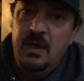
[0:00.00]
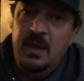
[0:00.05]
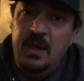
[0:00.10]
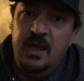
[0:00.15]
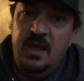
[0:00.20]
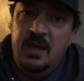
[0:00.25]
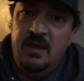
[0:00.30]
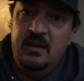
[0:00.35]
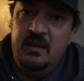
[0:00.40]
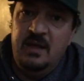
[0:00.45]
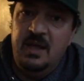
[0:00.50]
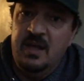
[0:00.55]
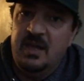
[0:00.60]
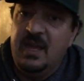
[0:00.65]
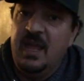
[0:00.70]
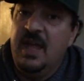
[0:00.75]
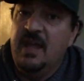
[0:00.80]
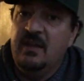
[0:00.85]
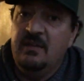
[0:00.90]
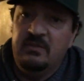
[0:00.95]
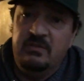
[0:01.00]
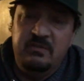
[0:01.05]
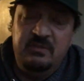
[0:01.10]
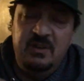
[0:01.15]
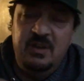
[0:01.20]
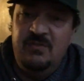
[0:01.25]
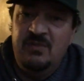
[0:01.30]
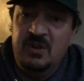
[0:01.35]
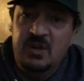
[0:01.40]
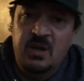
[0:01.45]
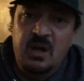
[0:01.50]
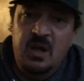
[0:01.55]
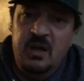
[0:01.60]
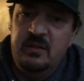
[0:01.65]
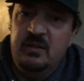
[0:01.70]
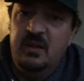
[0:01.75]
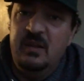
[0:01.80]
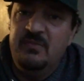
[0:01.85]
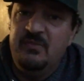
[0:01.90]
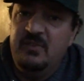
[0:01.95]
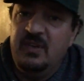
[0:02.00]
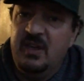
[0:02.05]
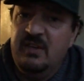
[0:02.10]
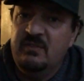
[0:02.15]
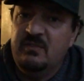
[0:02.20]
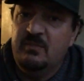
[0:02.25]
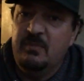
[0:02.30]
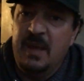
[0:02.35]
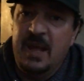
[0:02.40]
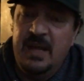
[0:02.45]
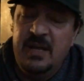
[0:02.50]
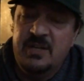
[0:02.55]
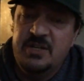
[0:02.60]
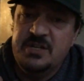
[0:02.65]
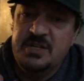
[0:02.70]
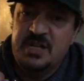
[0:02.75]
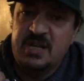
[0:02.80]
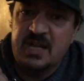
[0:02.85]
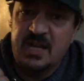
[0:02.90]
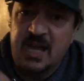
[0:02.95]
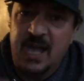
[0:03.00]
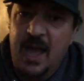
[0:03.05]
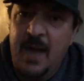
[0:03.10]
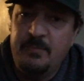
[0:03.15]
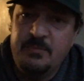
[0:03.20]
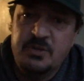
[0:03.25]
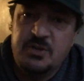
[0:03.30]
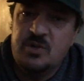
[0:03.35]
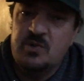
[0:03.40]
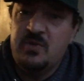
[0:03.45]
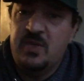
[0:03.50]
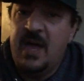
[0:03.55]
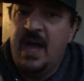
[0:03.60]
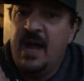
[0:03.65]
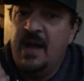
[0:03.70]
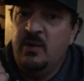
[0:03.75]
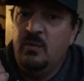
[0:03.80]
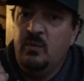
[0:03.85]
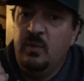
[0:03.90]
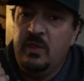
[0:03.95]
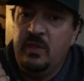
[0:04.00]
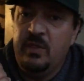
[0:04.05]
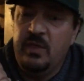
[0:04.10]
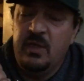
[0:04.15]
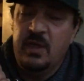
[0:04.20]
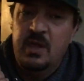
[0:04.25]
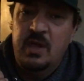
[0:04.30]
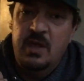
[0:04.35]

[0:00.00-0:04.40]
And again, Stephen Cunliffe has managed to capture that with,